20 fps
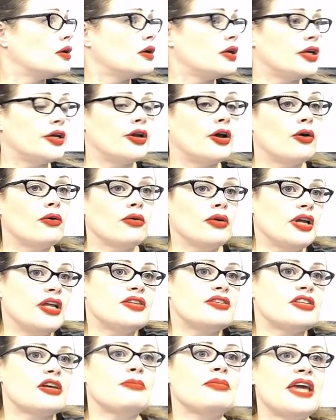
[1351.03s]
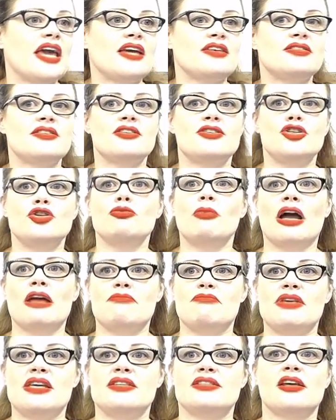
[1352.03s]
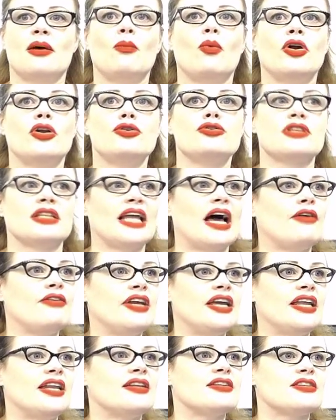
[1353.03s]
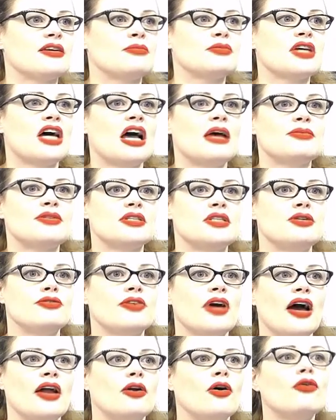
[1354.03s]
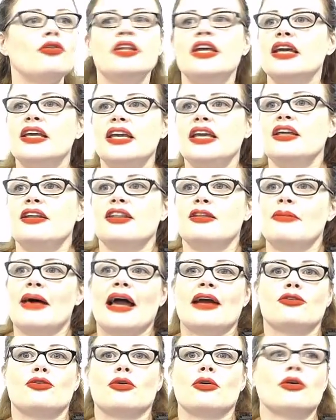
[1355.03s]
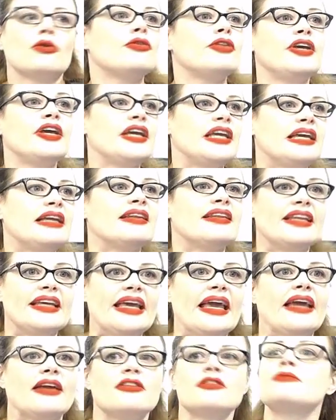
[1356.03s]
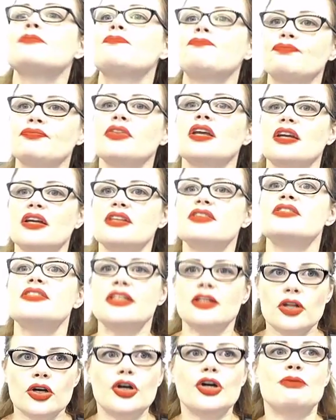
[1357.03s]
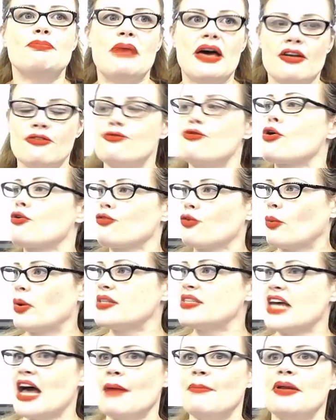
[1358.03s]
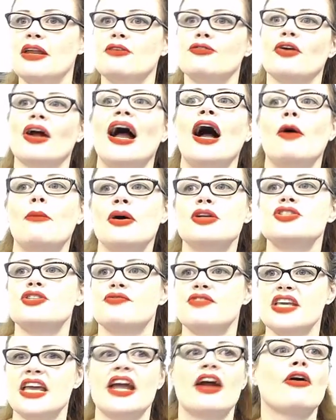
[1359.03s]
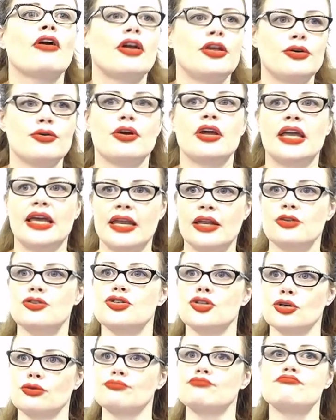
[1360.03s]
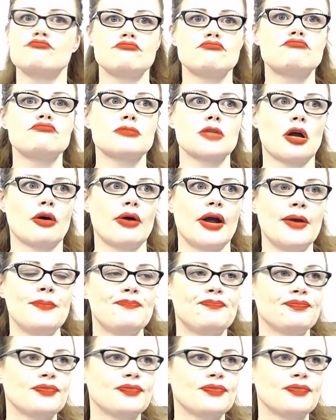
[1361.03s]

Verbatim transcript: You know, in some cases, you might be someone who's allowed to get in sometimes and you've got only a key to the back door, or only a key to the gate. Still a good metaphor for what's happening, for how much of the area you can get into. All right?